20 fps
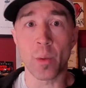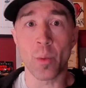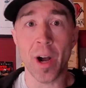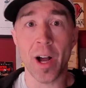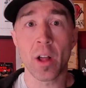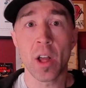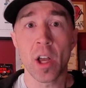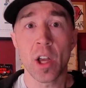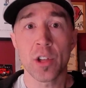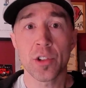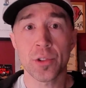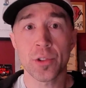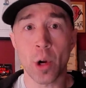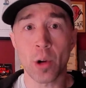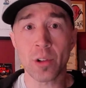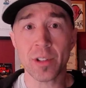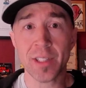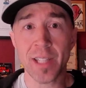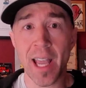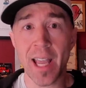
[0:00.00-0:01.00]
Well,
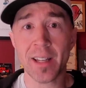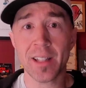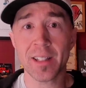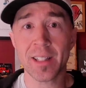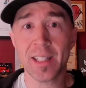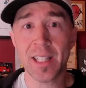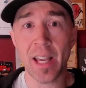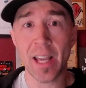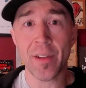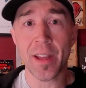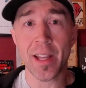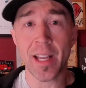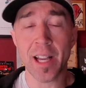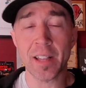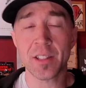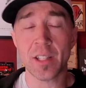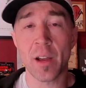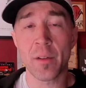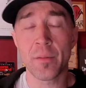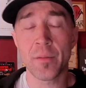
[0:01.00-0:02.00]
strokes gained is giving
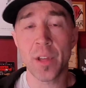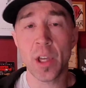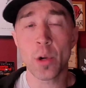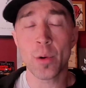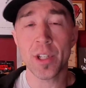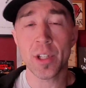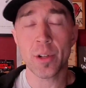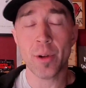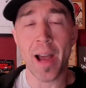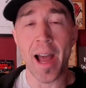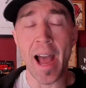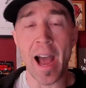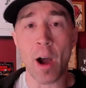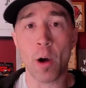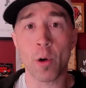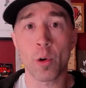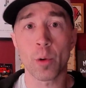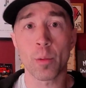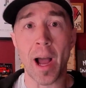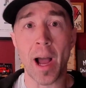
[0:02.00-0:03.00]
us a view into how